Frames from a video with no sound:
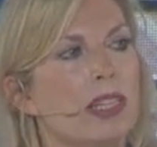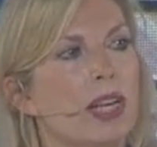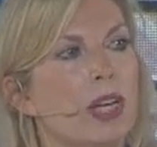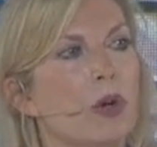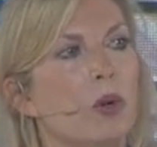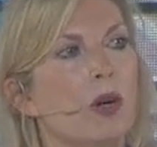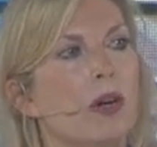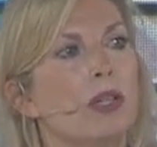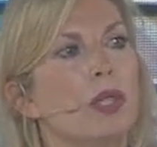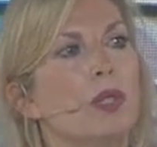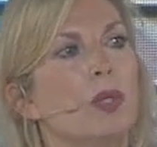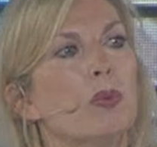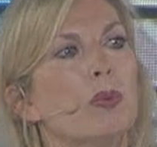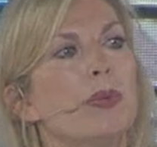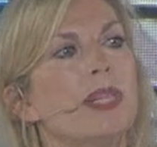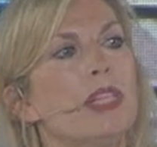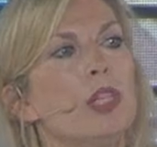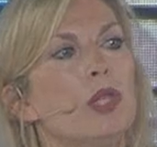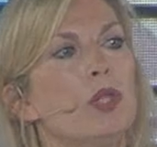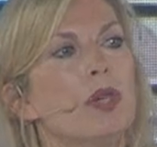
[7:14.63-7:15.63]
in order to
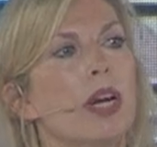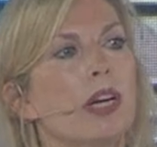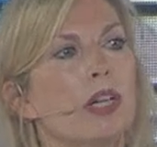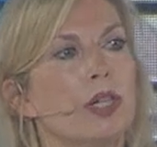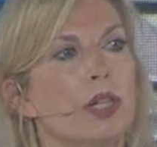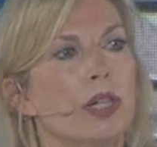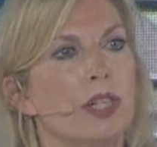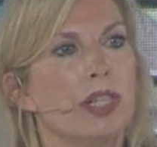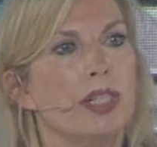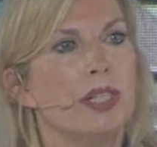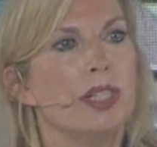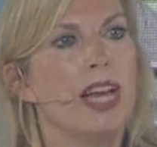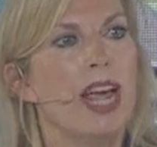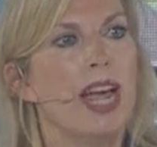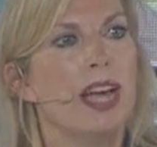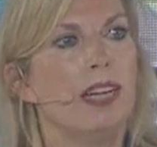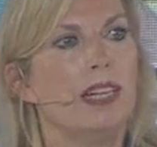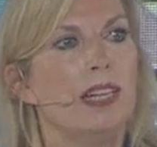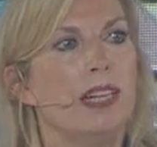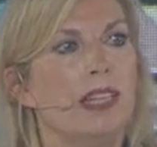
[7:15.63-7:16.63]
restructure their
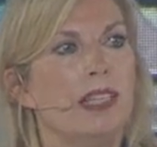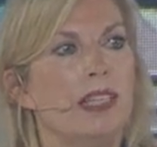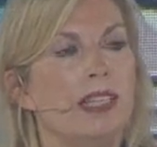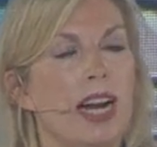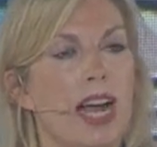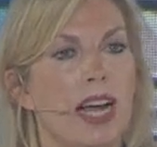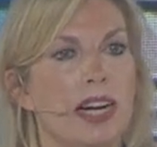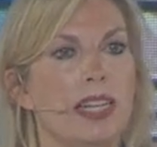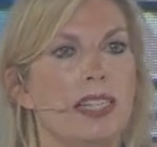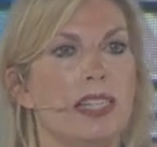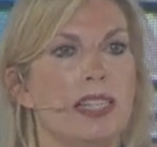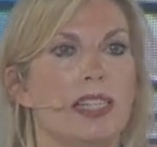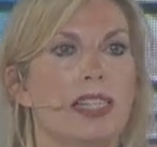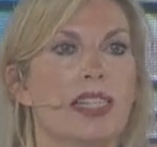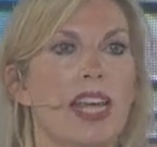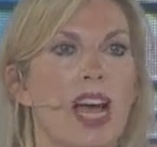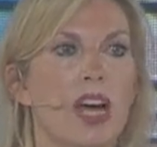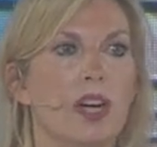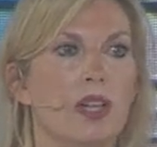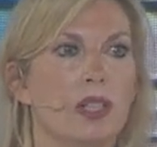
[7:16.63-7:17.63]
debt at a
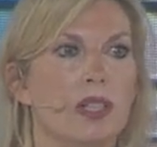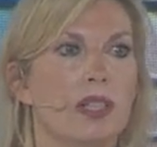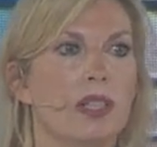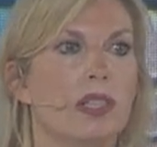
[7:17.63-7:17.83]
discount,